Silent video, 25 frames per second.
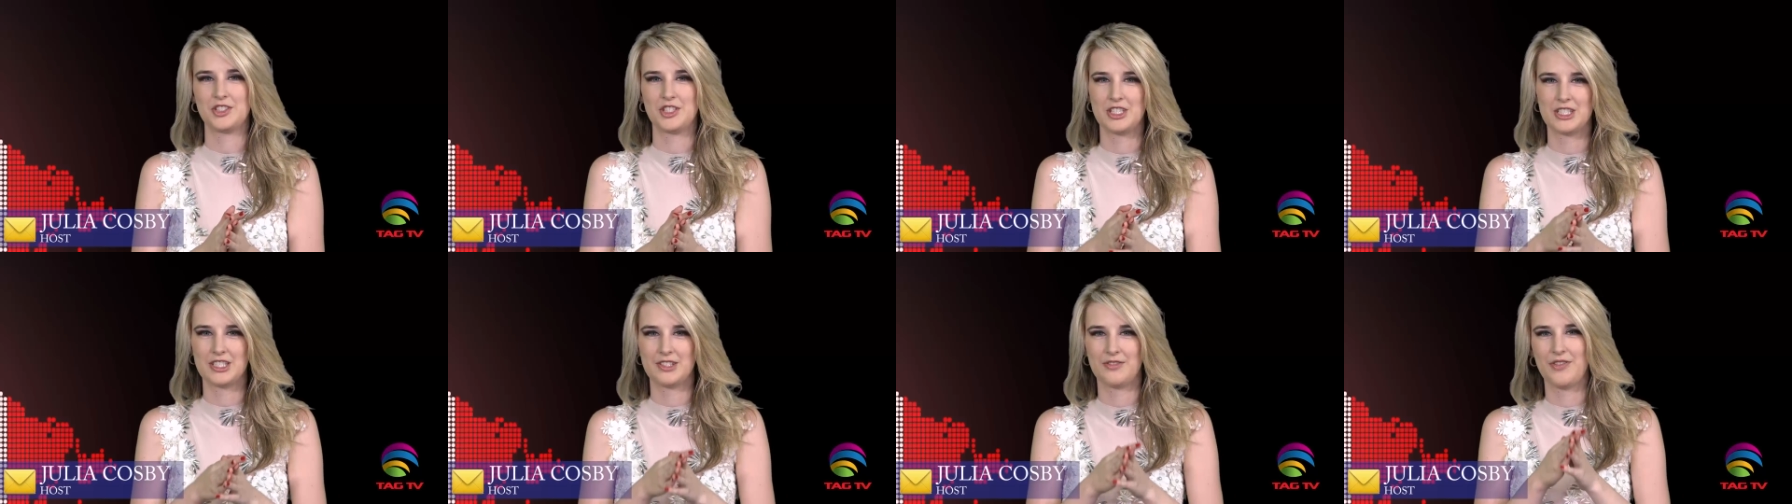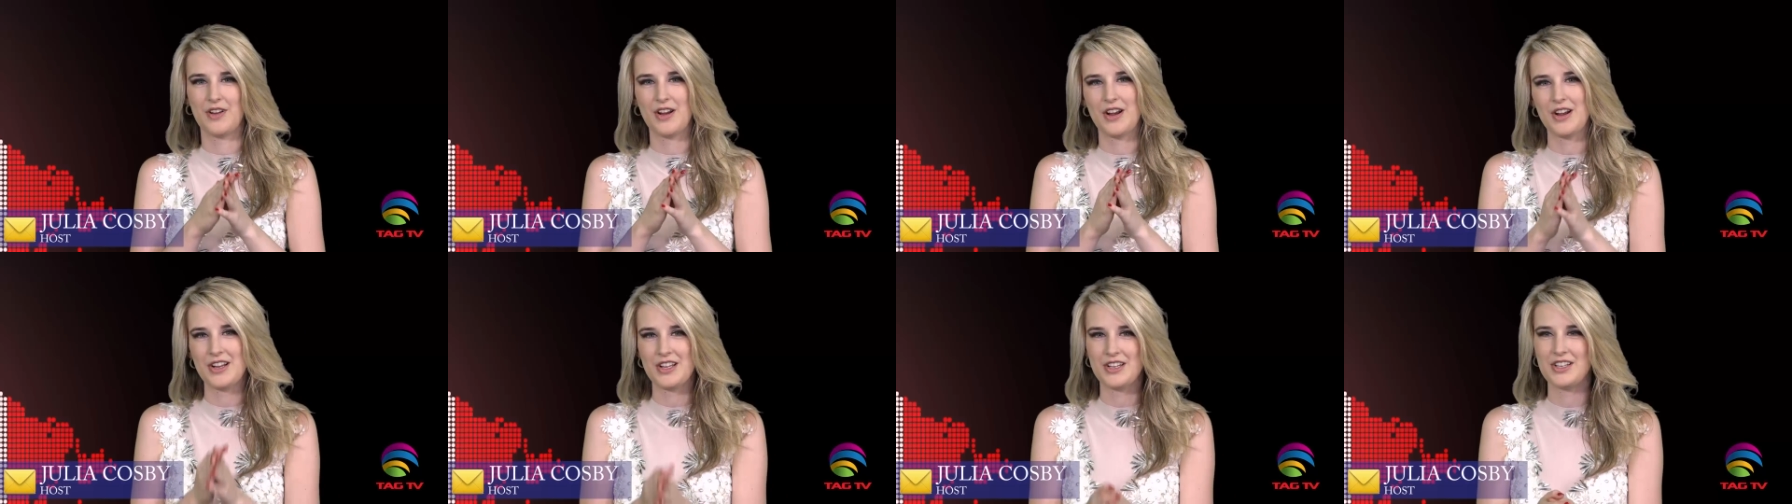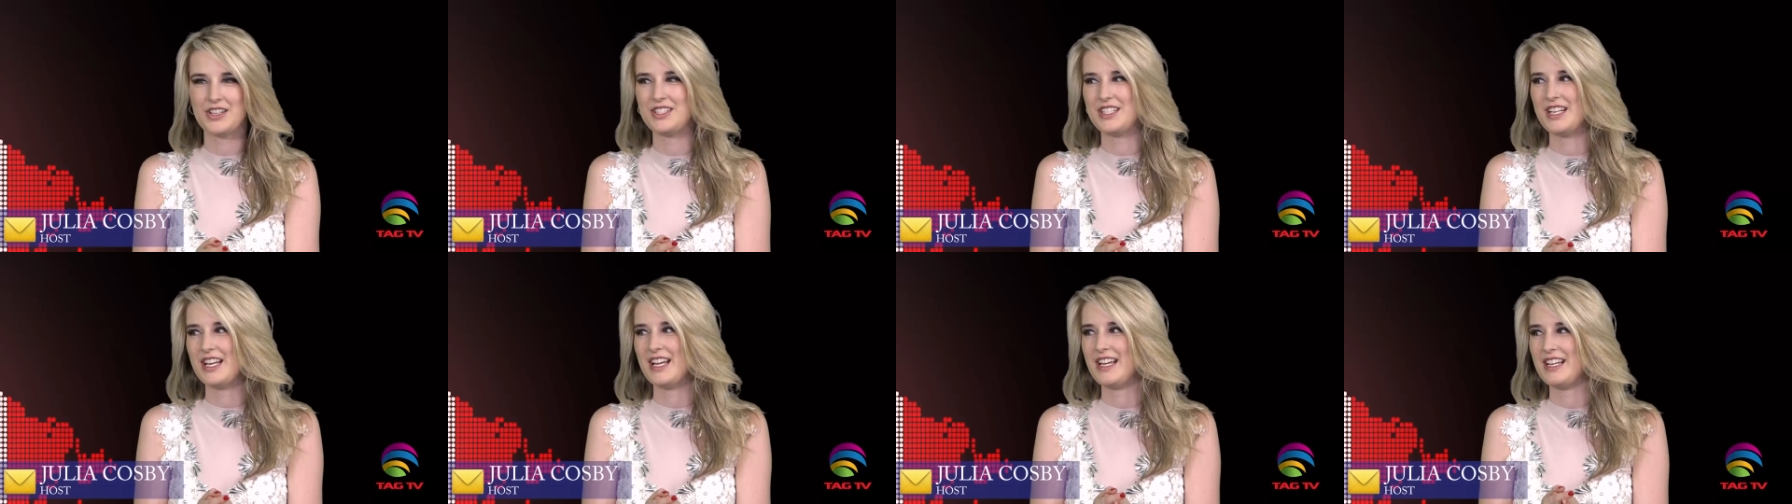She has very
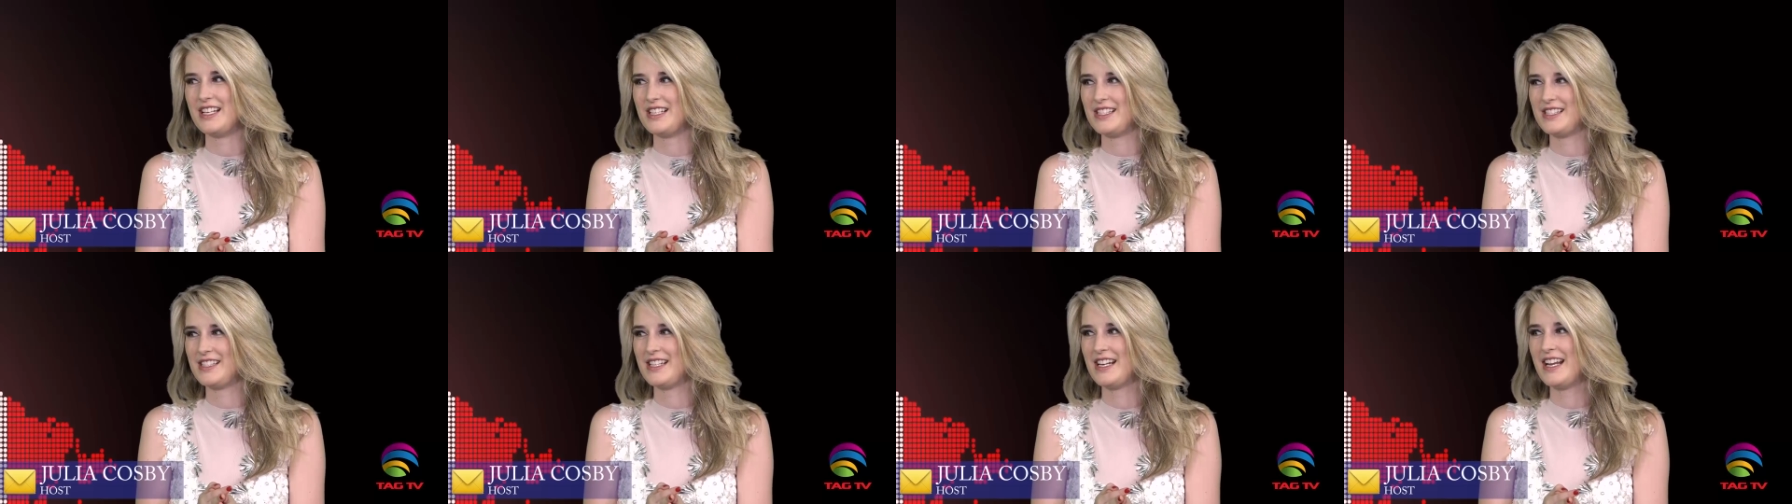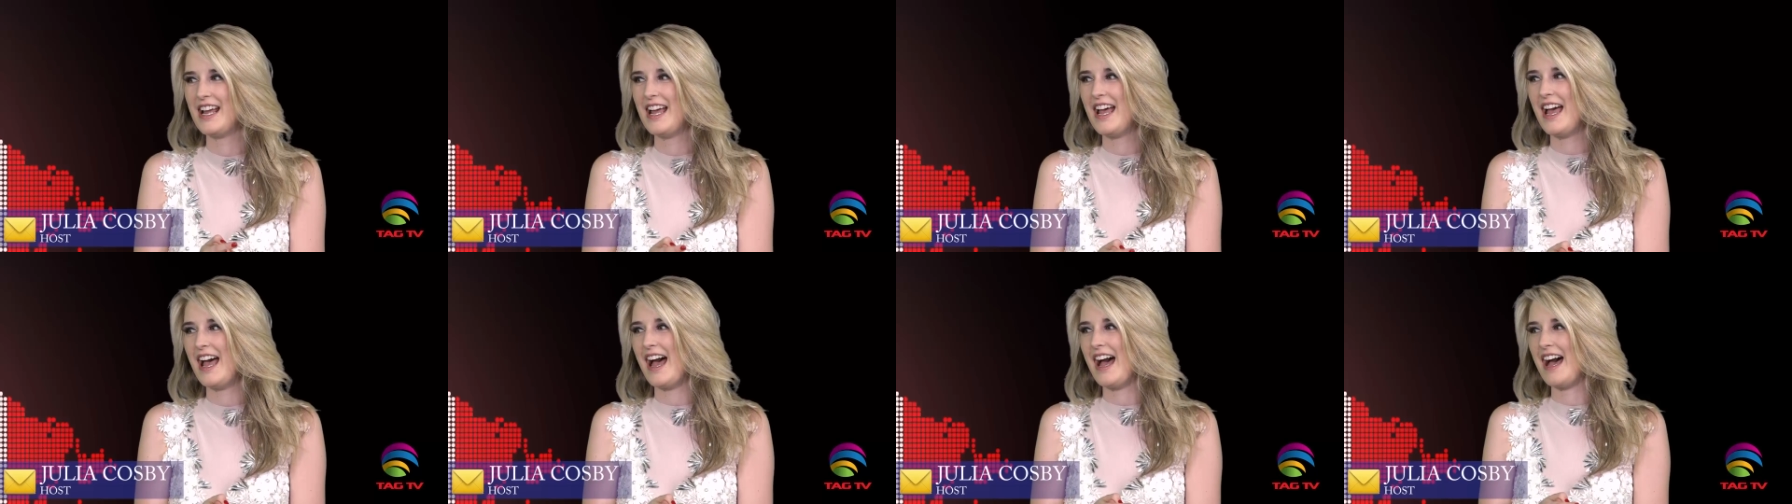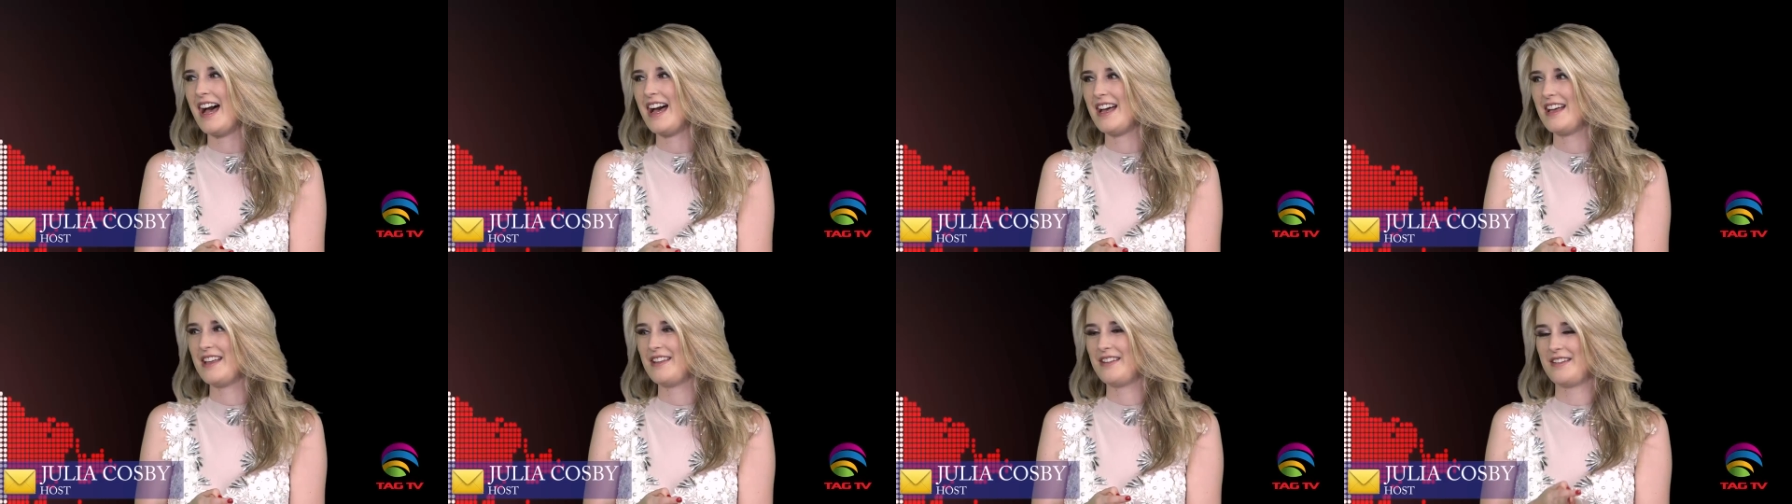good taste,
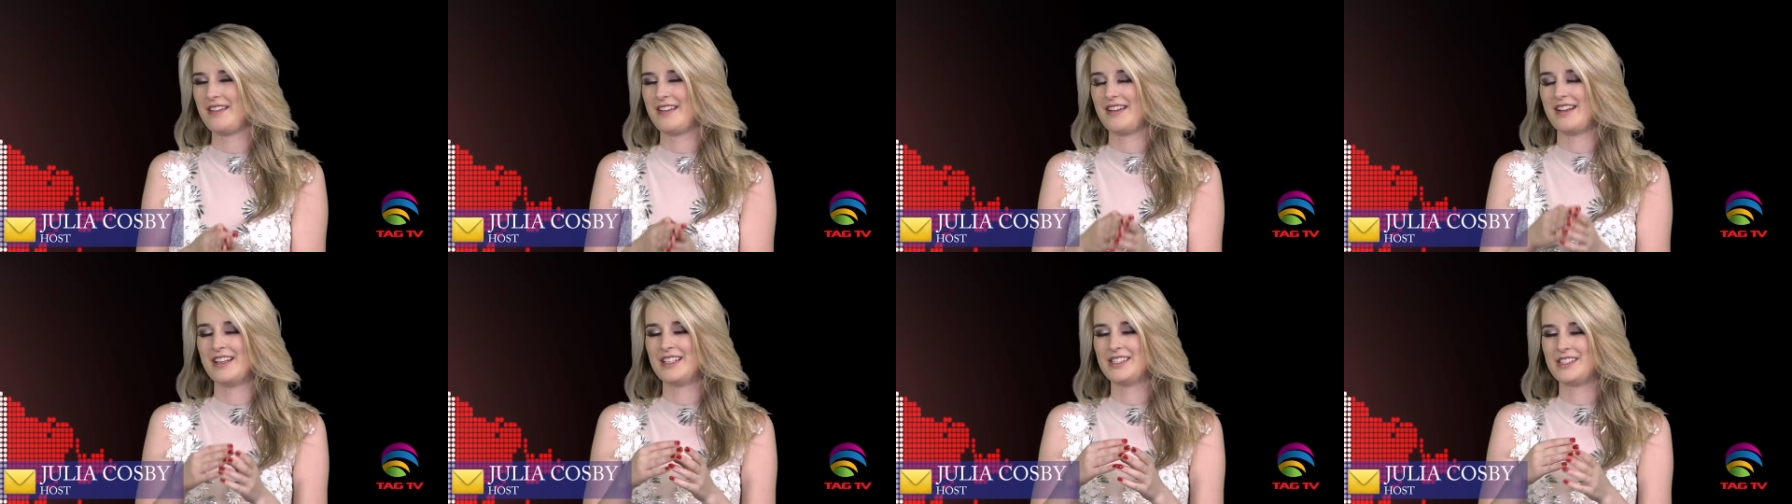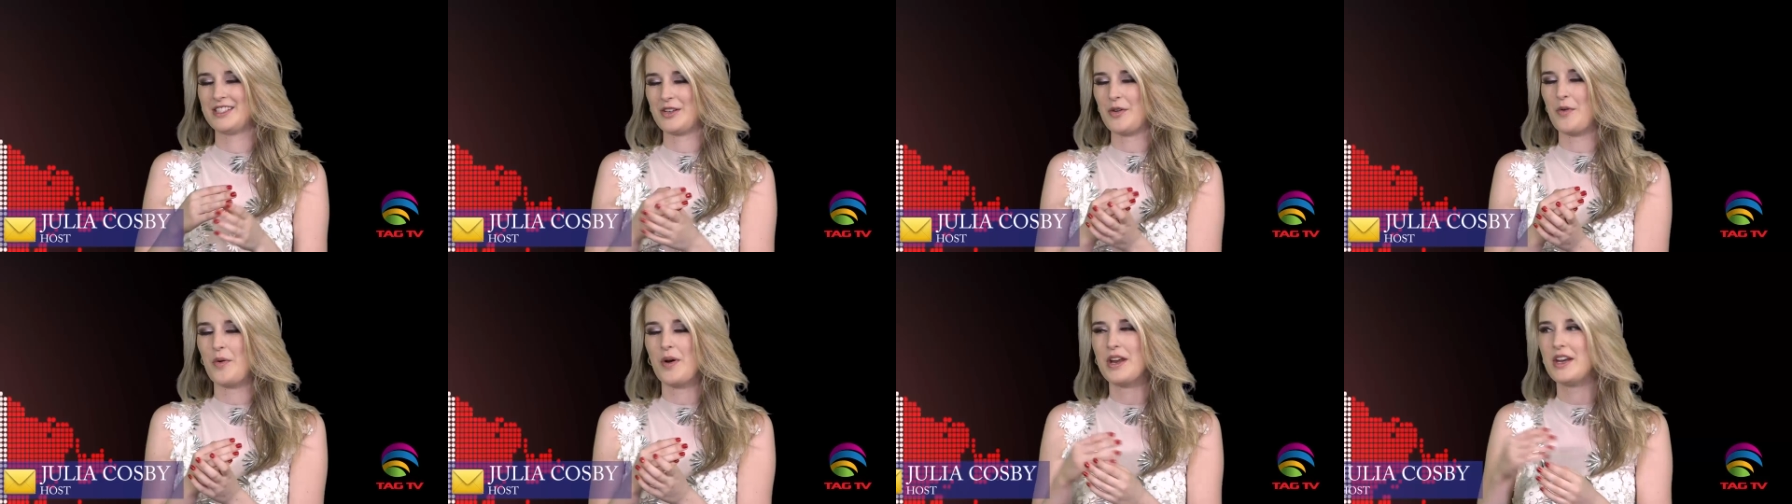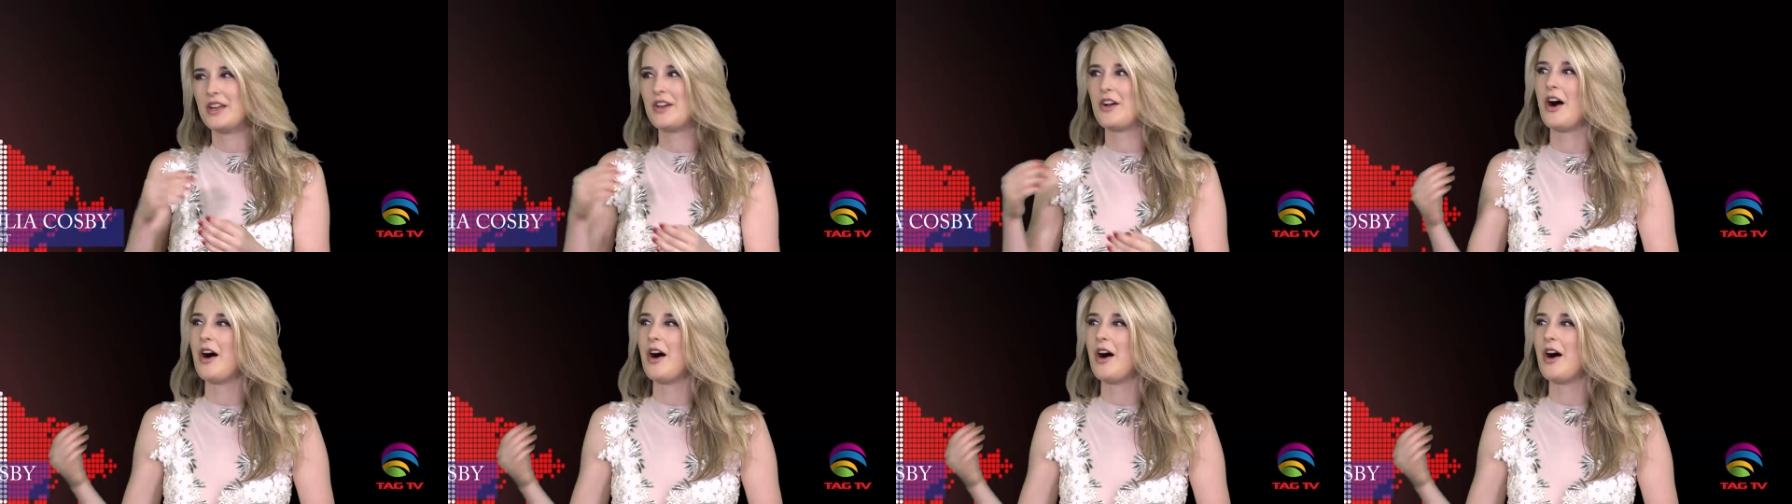and it's quite a